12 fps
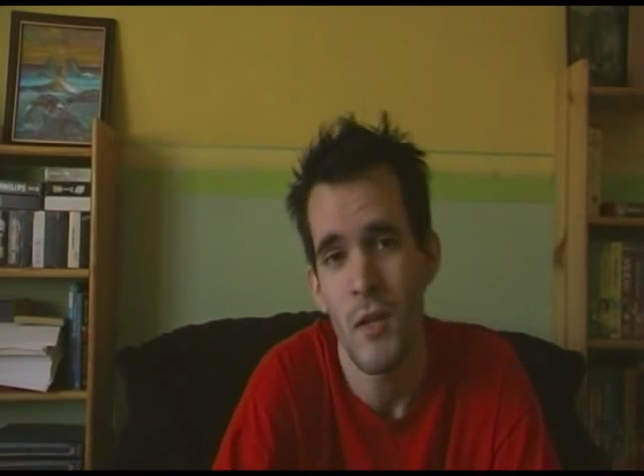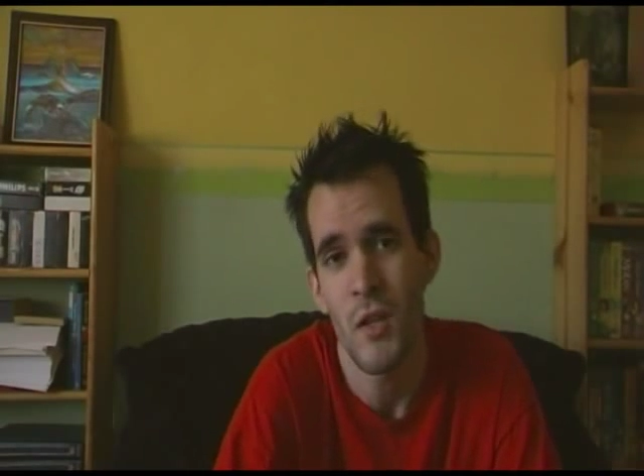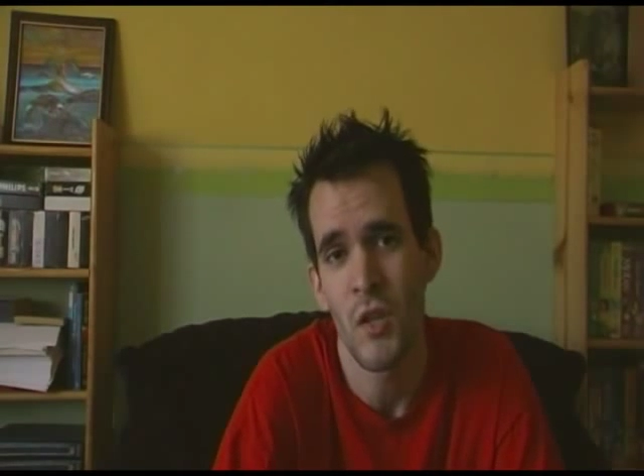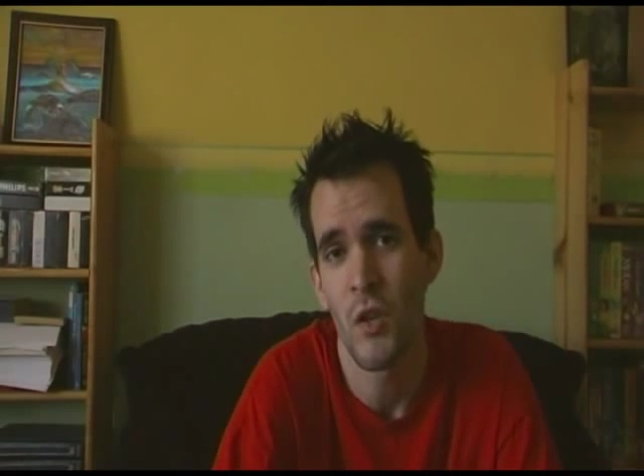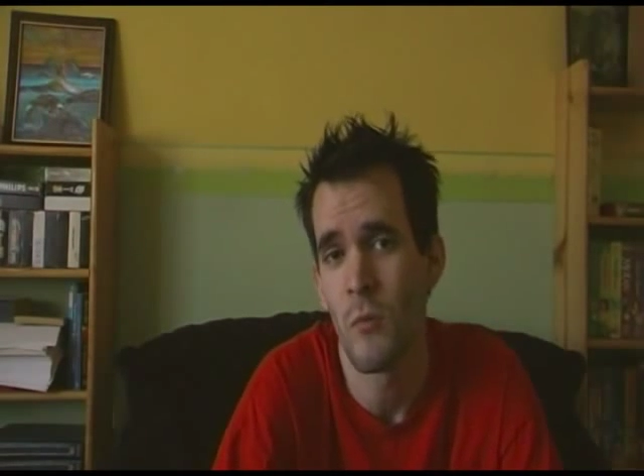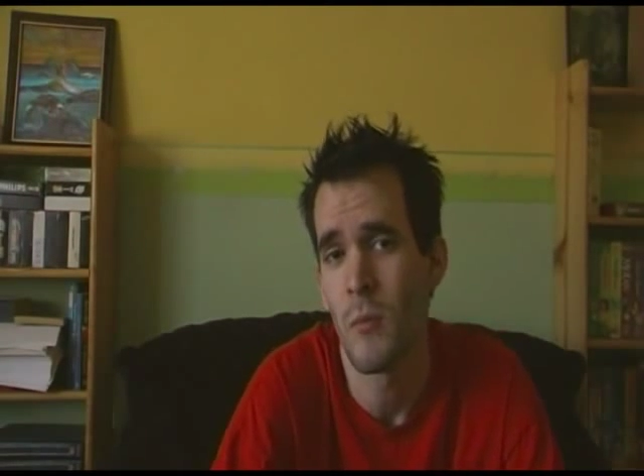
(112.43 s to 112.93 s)

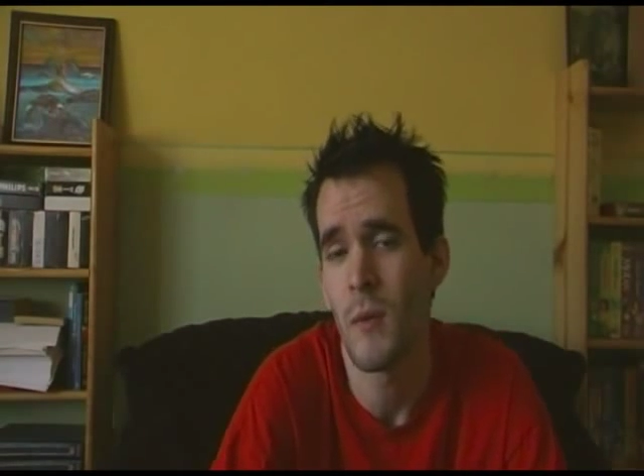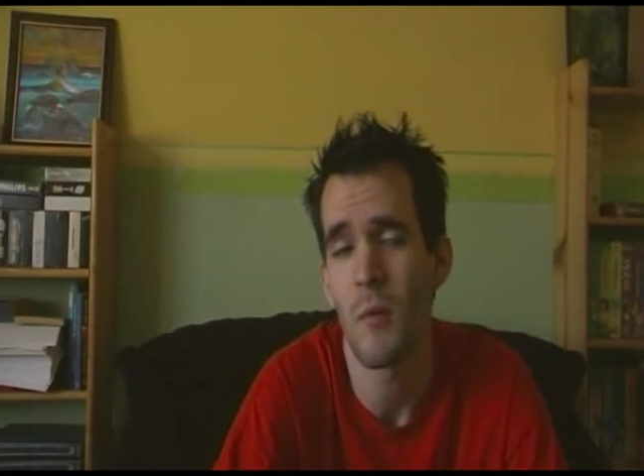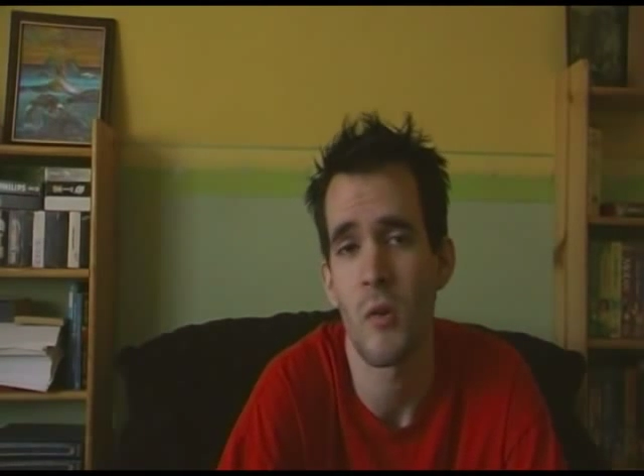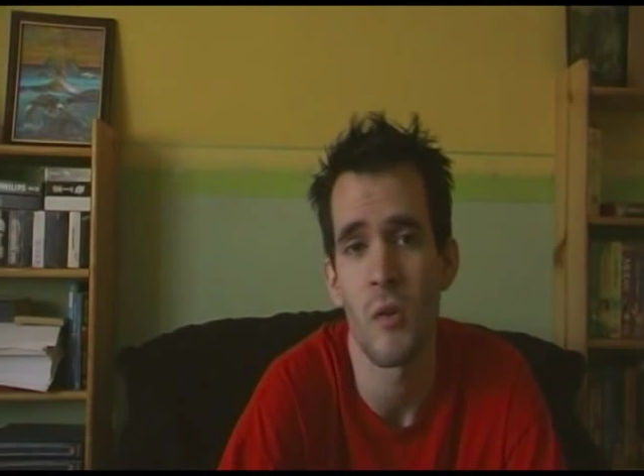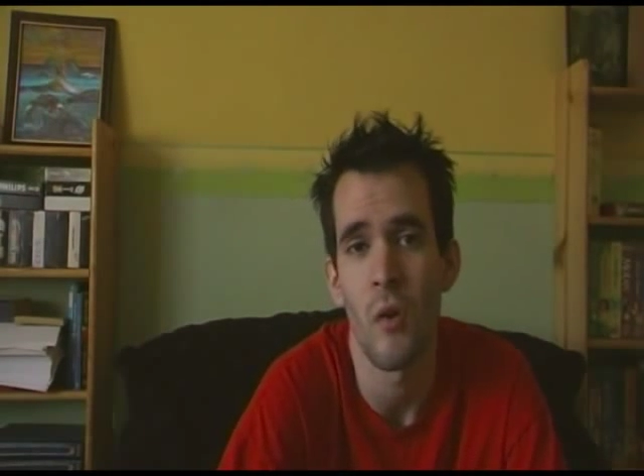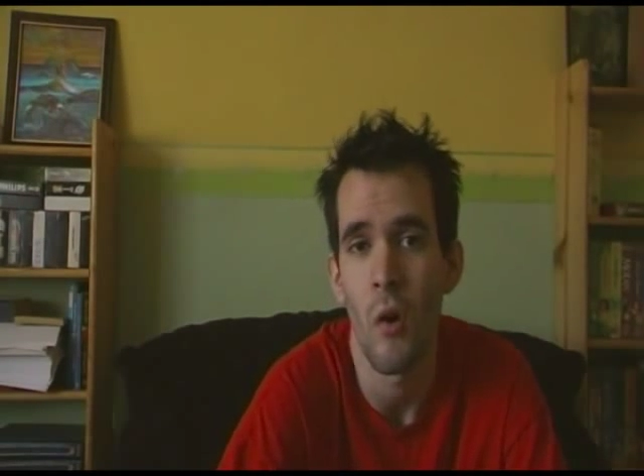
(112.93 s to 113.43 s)
Mentioning
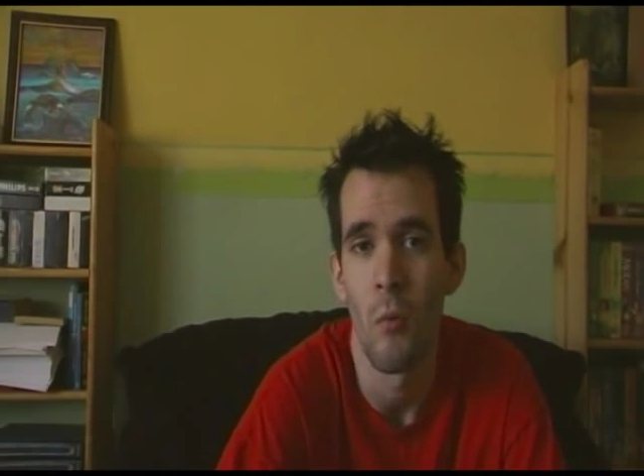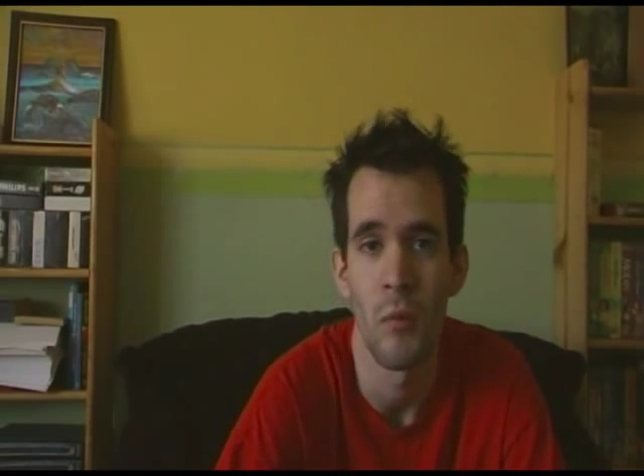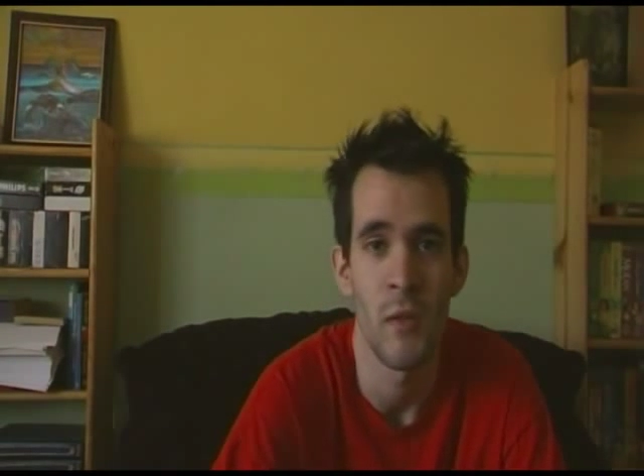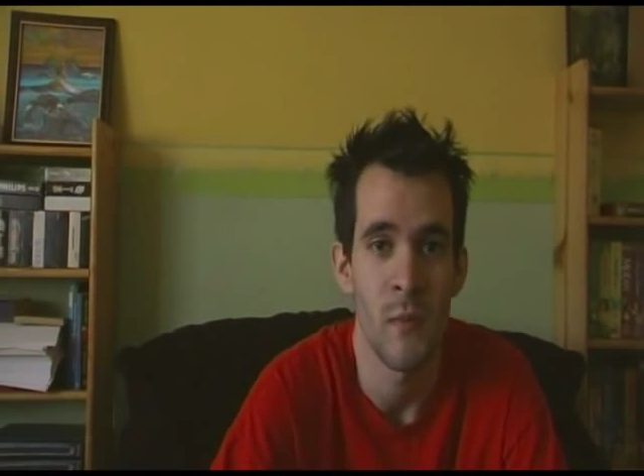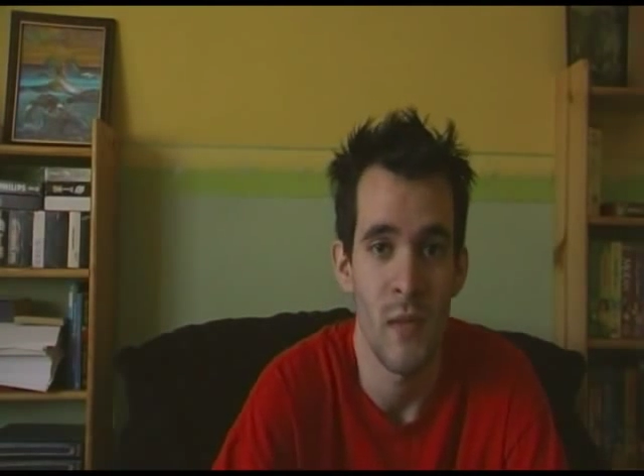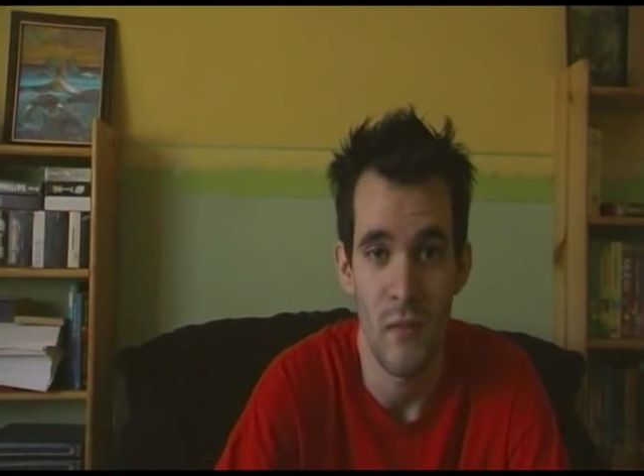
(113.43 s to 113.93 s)

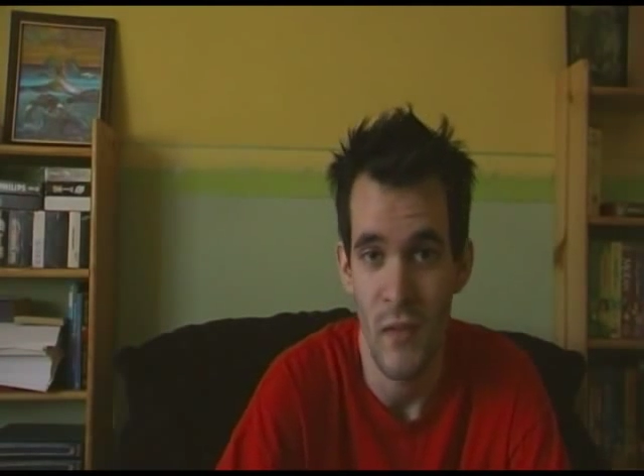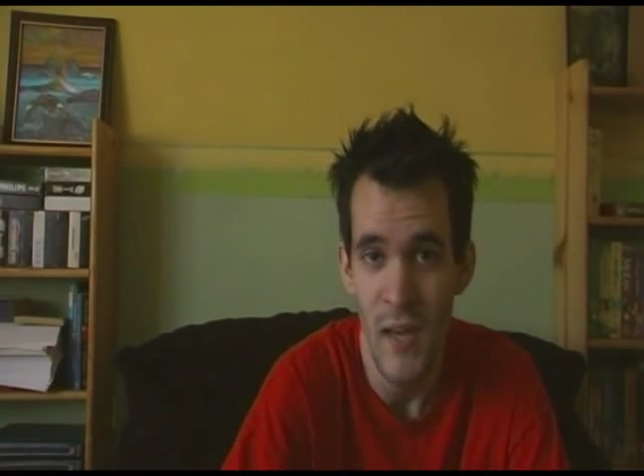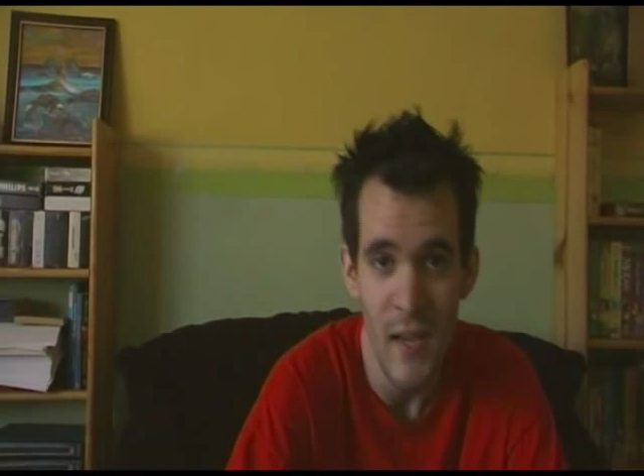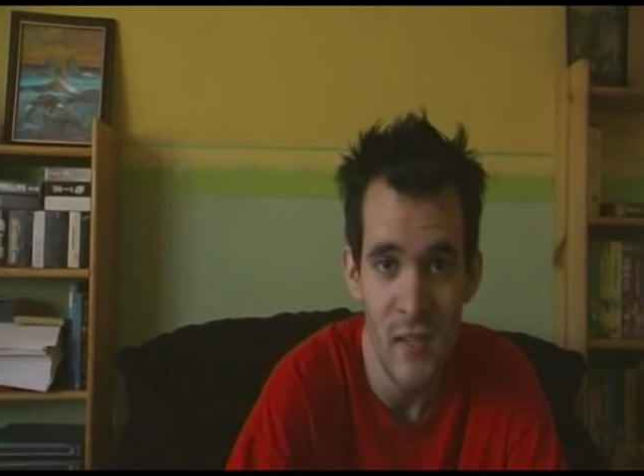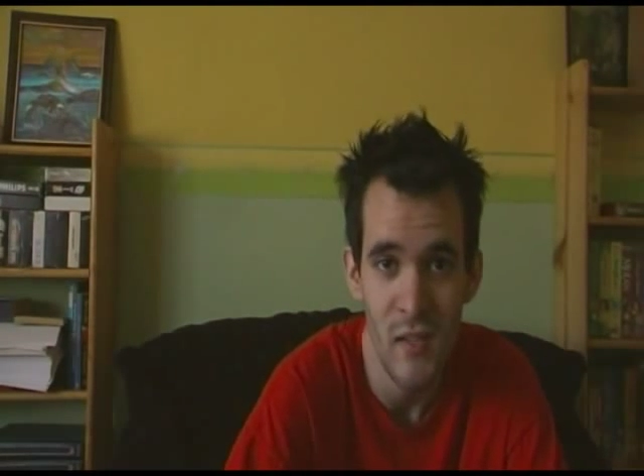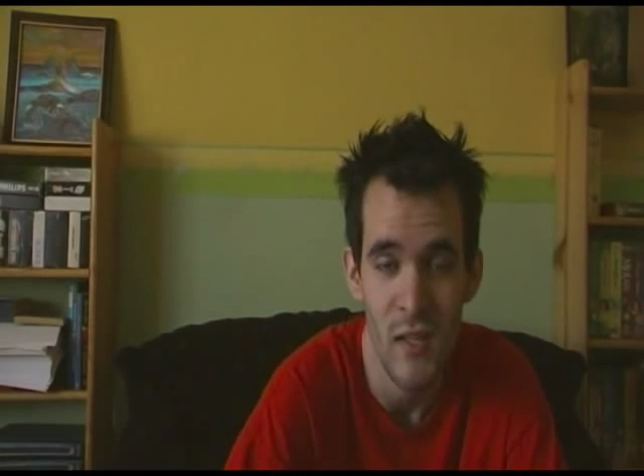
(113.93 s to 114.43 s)
humanbeatbox.com brings me to the
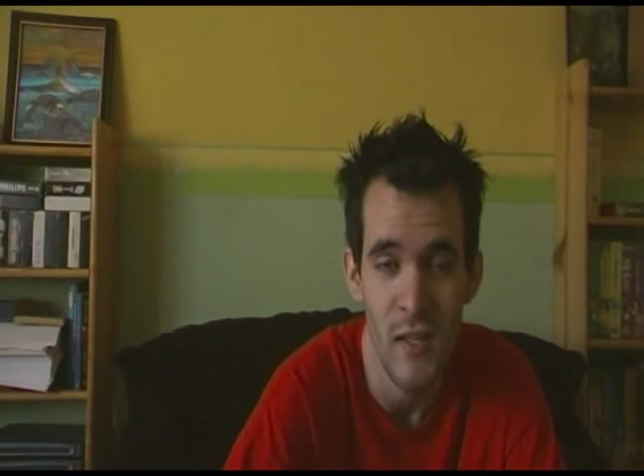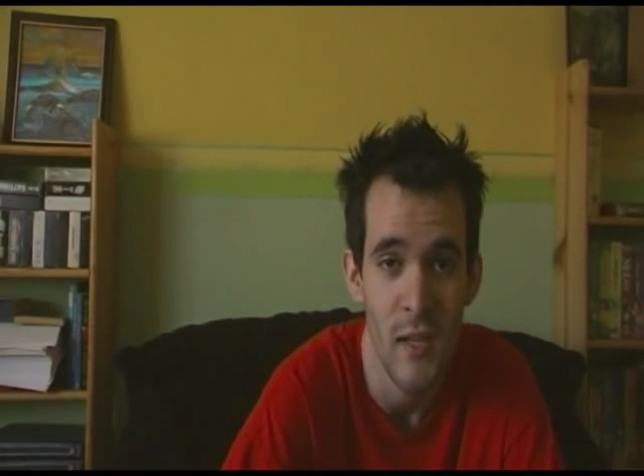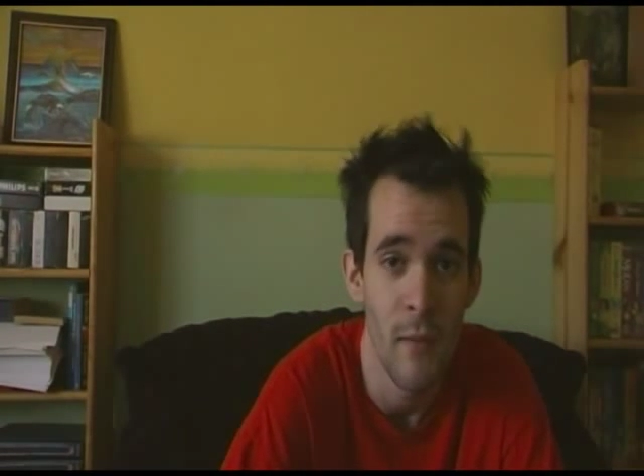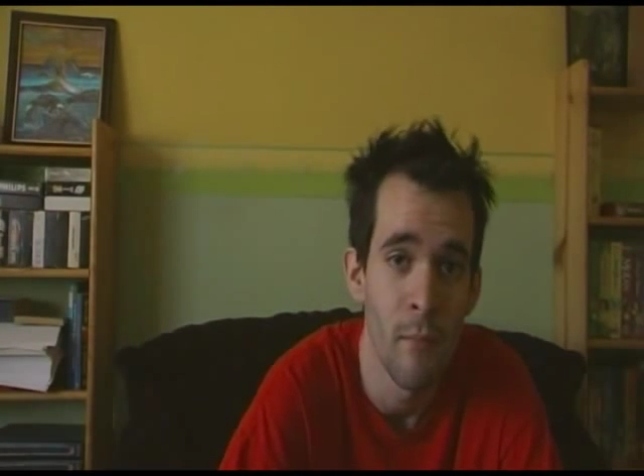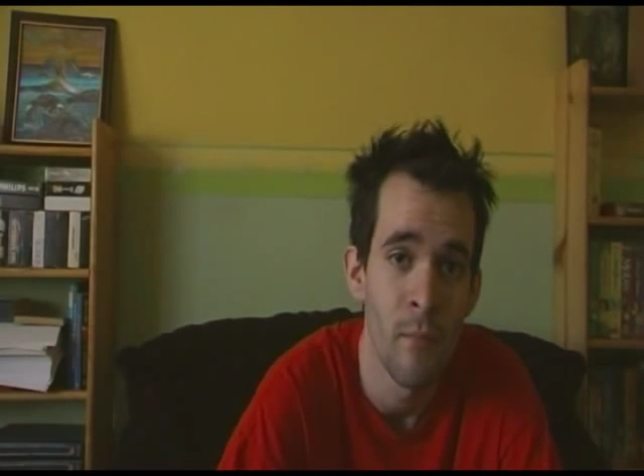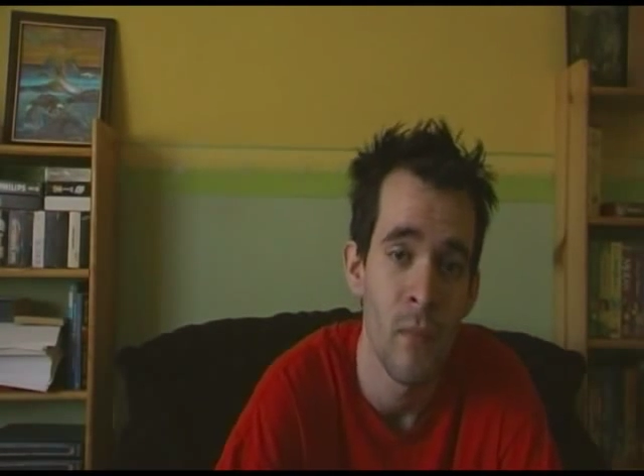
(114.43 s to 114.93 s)
next
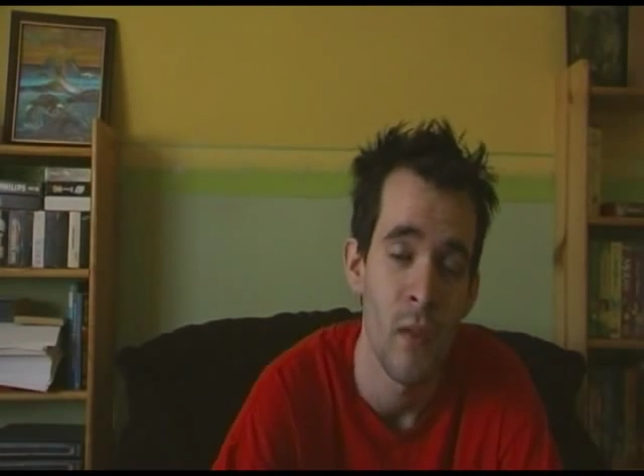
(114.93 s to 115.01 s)
idea,